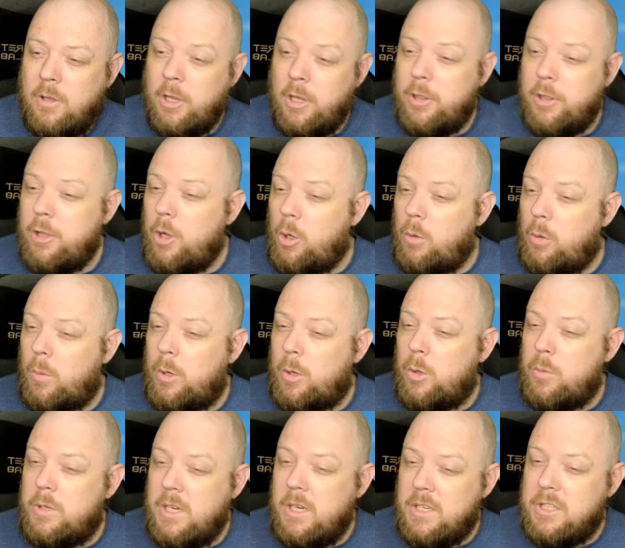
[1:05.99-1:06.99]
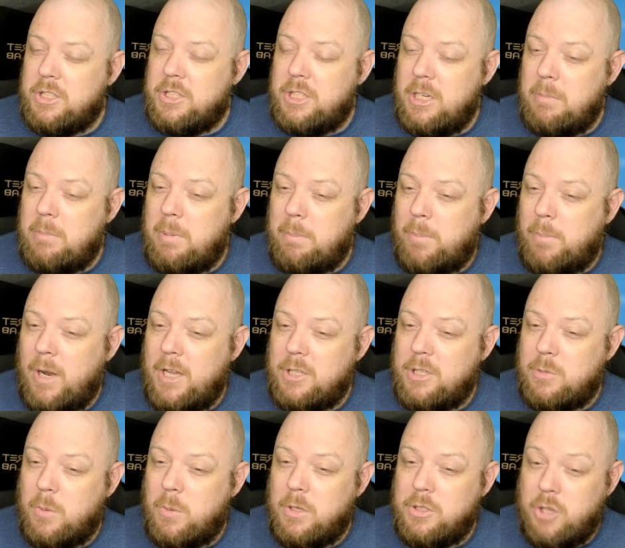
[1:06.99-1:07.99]
The only one who didn't seem impressed
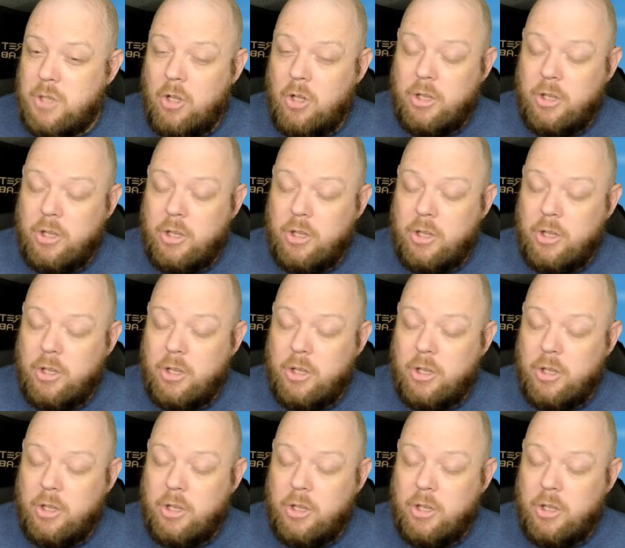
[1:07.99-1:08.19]
was Holly